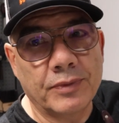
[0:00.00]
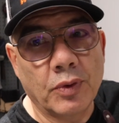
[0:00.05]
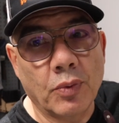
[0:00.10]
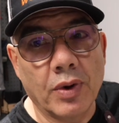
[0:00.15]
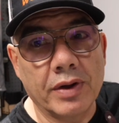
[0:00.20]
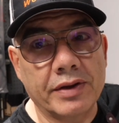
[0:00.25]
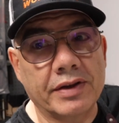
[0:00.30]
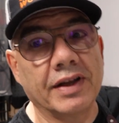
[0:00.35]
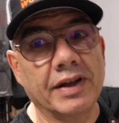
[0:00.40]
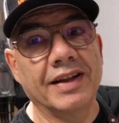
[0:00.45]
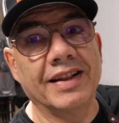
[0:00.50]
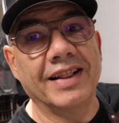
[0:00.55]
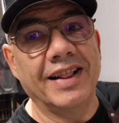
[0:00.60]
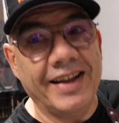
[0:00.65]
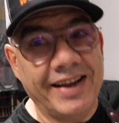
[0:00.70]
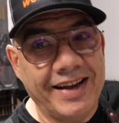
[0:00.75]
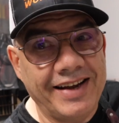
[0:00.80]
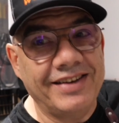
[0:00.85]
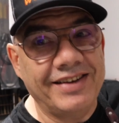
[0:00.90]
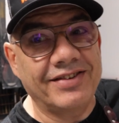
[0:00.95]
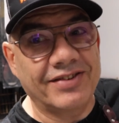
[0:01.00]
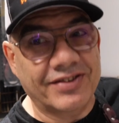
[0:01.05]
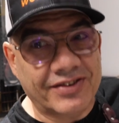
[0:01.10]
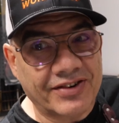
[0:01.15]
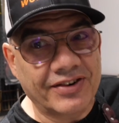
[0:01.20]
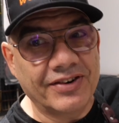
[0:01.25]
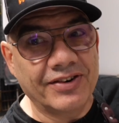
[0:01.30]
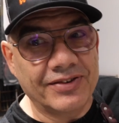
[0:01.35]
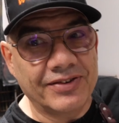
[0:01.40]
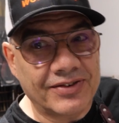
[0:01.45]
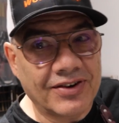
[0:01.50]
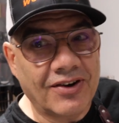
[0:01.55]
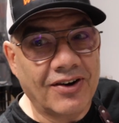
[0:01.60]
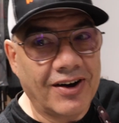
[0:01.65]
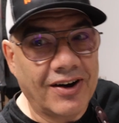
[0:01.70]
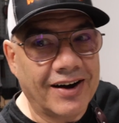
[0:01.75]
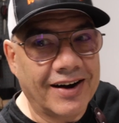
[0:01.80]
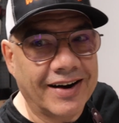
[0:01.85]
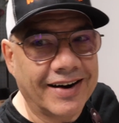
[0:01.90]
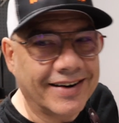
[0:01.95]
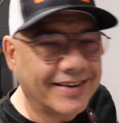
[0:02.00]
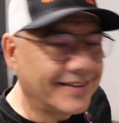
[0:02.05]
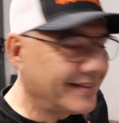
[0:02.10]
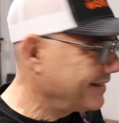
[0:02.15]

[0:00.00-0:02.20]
What the lead screws are